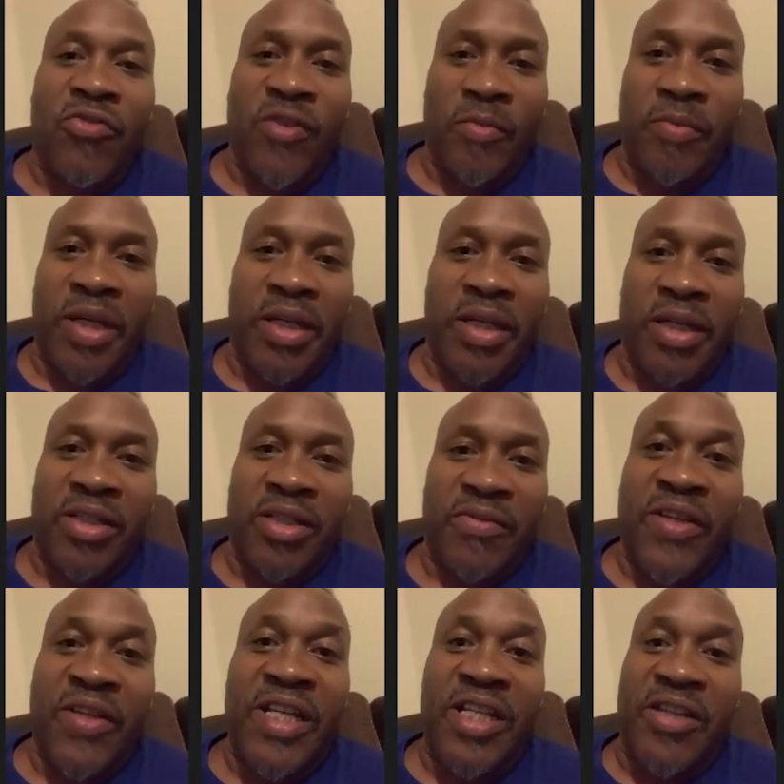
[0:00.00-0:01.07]
from being
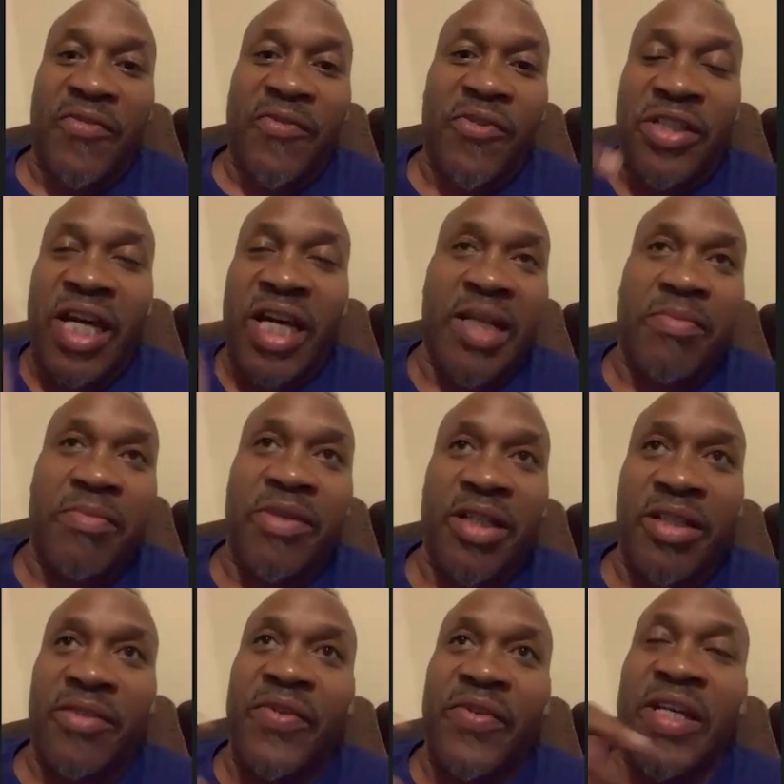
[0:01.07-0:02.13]
undefeated, the first guy to be
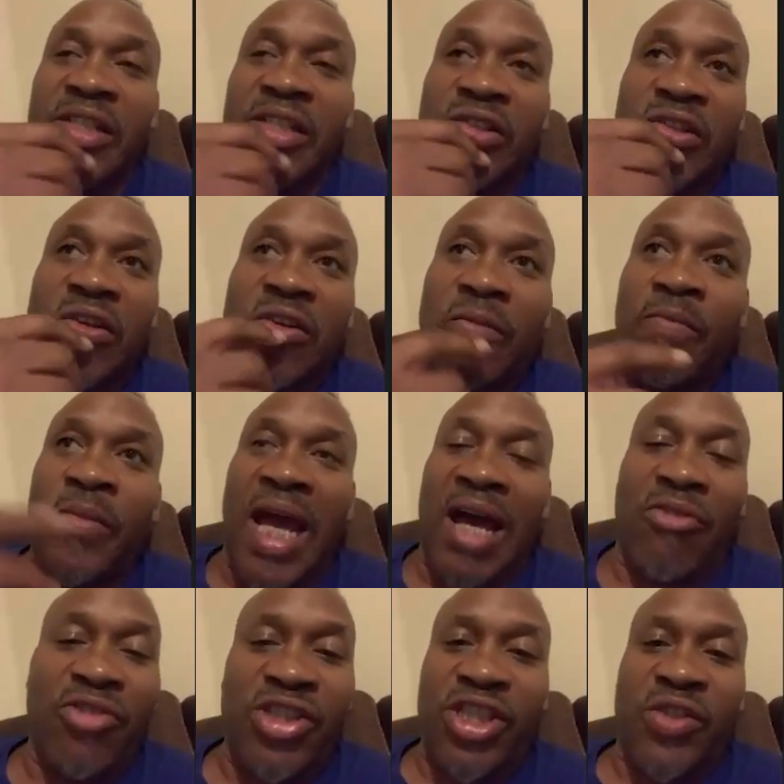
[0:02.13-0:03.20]
undefeated. So
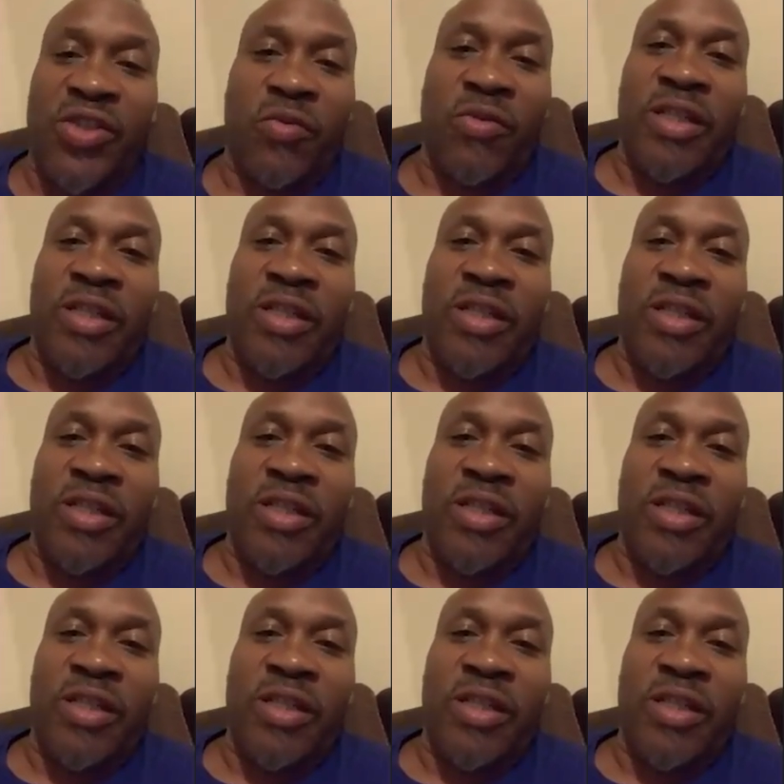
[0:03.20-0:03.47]
I was just